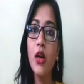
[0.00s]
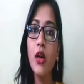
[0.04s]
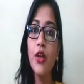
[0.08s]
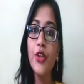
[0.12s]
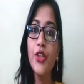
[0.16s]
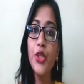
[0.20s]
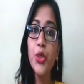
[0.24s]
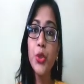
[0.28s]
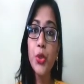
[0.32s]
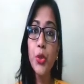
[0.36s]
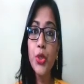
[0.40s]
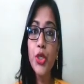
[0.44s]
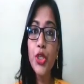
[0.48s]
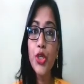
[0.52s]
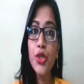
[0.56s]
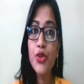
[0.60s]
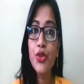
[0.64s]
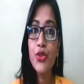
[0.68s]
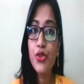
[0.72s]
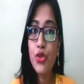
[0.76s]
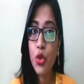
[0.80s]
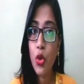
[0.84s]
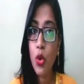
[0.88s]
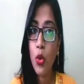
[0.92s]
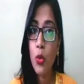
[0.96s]

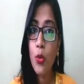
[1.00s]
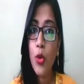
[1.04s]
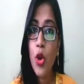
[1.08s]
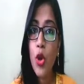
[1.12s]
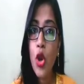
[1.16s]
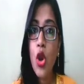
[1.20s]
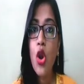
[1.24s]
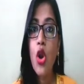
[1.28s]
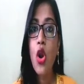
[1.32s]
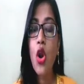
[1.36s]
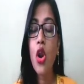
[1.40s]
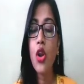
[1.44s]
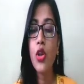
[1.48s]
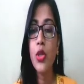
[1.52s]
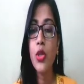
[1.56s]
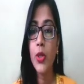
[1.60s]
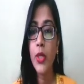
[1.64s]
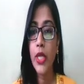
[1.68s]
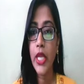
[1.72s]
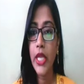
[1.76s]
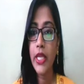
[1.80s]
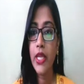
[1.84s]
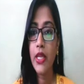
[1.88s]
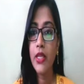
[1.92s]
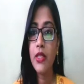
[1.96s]
nucleosome, or you
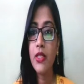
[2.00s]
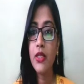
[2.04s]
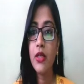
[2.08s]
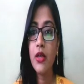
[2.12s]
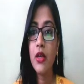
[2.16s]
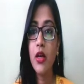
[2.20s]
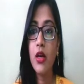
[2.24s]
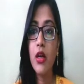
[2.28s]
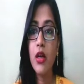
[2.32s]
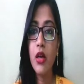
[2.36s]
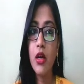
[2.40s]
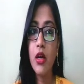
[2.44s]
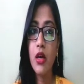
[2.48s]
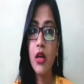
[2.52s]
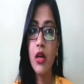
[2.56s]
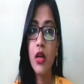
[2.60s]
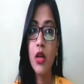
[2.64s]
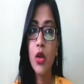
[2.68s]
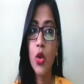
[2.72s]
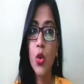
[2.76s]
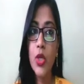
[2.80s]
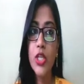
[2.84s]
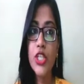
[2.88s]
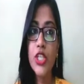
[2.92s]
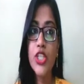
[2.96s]
can get a
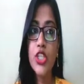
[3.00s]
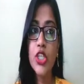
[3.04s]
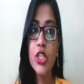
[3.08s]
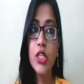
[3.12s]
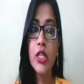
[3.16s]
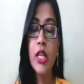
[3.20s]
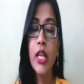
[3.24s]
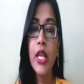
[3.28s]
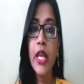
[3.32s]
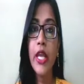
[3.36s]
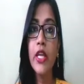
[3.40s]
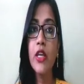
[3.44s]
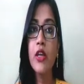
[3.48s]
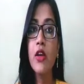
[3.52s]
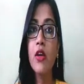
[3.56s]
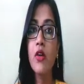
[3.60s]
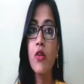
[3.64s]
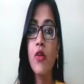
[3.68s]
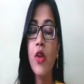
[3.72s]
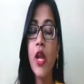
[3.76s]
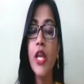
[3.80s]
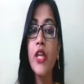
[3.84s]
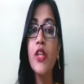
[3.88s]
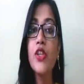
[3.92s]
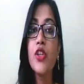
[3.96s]
question like
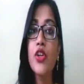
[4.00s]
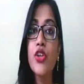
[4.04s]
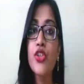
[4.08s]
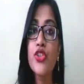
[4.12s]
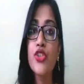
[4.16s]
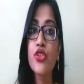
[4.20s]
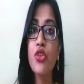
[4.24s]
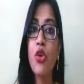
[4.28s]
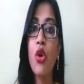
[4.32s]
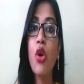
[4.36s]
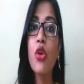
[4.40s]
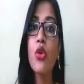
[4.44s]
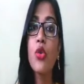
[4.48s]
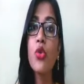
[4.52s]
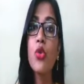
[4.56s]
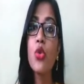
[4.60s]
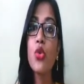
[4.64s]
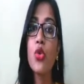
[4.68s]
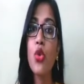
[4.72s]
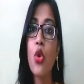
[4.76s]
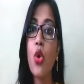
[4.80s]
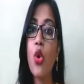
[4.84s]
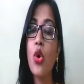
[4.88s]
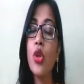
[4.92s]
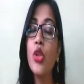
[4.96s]
write a short
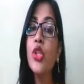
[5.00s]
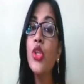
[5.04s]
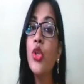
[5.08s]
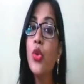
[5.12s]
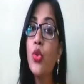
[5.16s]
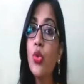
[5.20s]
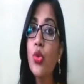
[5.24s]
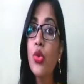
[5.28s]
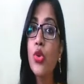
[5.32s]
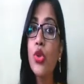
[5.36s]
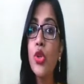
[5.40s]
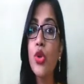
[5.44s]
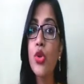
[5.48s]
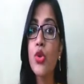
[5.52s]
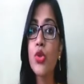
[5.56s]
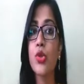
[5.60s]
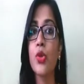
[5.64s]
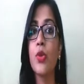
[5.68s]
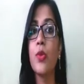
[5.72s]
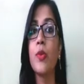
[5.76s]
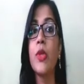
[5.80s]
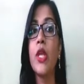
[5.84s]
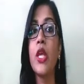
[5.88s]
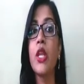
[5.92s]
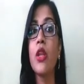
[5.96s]
note on
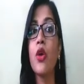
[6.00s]
nucleosome.